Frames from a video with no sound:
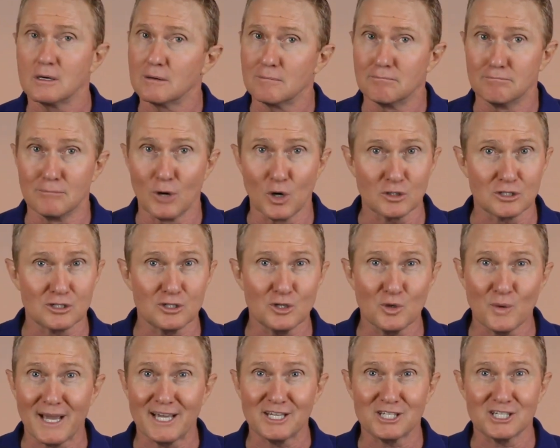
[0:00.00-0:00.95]
Most
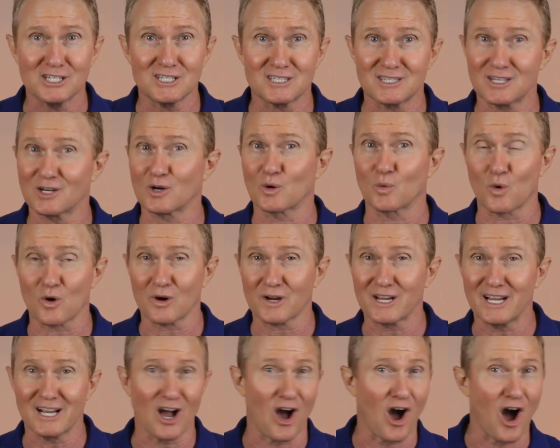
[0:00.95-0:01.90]
new agents that are
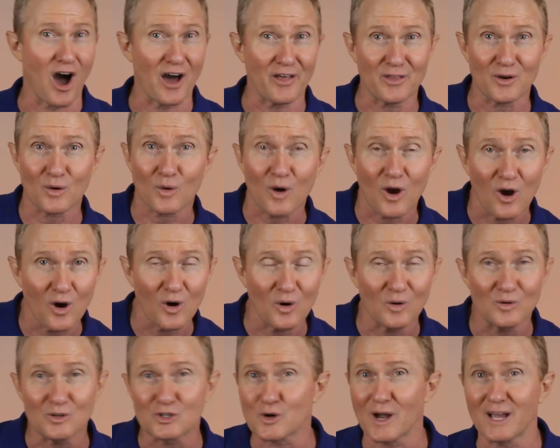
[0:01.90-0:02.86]
working on their
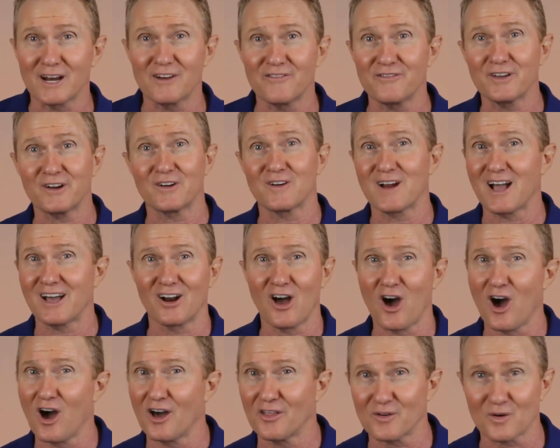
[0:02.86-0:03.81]
own, trying to figure out
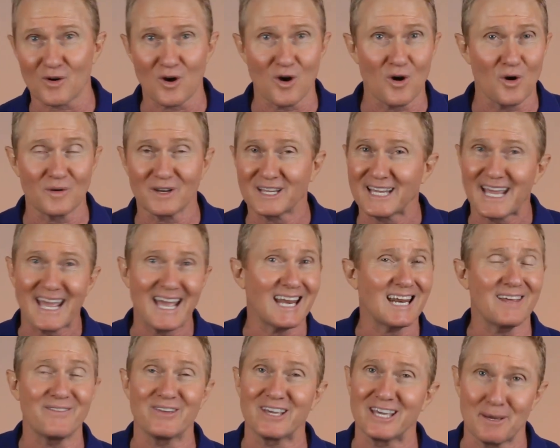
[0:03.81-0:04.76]
on their own, can't
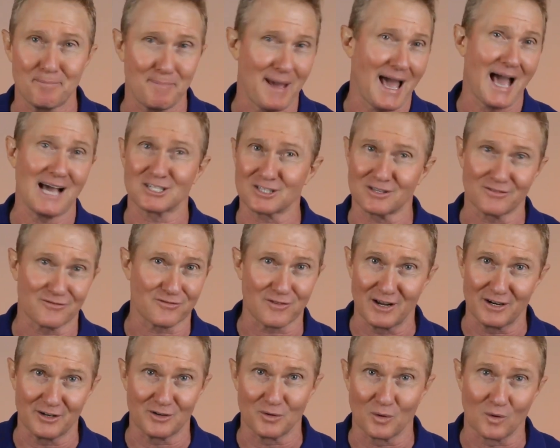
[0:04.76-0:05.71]
even get past the
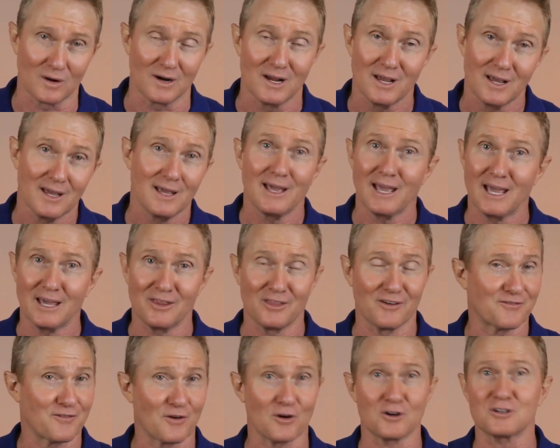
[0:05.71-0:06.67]
front door. And the
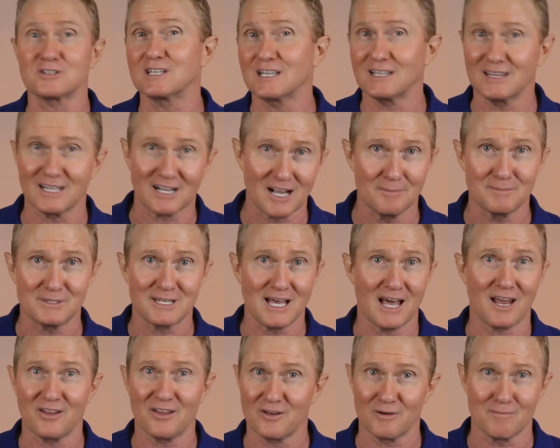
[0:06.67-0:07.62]
first thing that comes
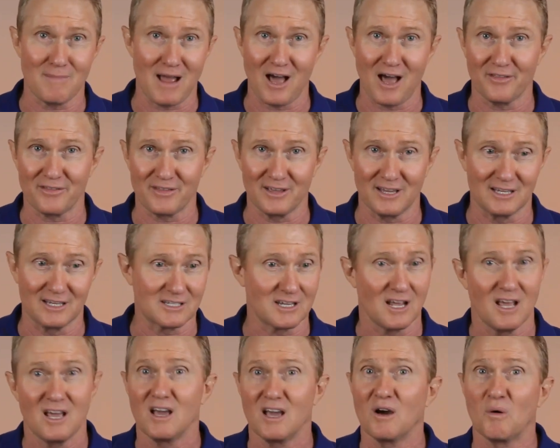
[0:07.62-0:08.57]
out of their mouth is,
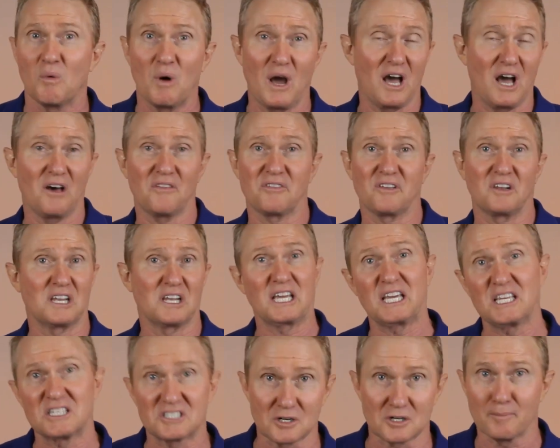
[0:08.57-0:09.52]
well, the
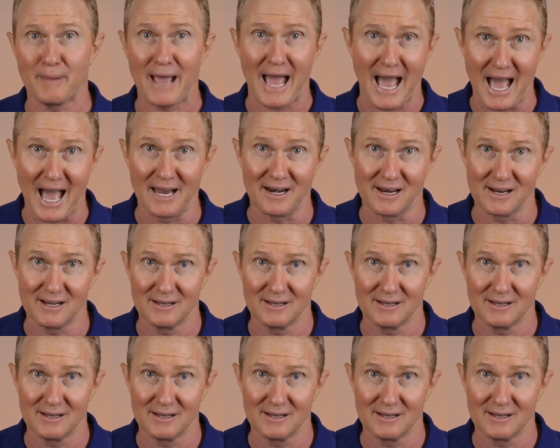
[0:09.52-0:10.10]
leads are bad.